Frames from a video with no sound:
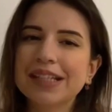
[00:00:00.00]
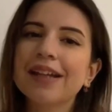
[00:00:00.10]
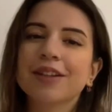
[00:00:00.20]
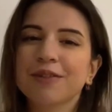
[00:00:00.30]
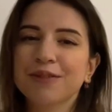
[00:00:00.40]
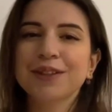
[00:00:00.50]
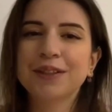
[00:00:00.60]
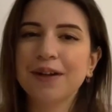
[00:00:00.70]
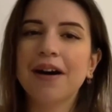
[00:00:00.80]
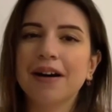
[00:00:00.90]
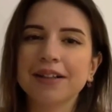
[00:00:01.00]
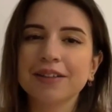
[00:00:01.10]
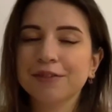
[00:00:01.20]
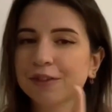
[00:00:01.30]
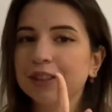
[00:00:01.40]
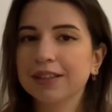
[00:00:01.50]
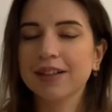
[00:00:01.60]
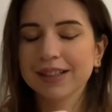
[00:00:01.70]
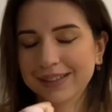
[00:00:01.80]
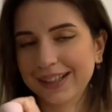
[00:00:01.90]
of what you earn for dark
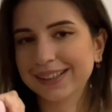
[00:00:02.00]
days.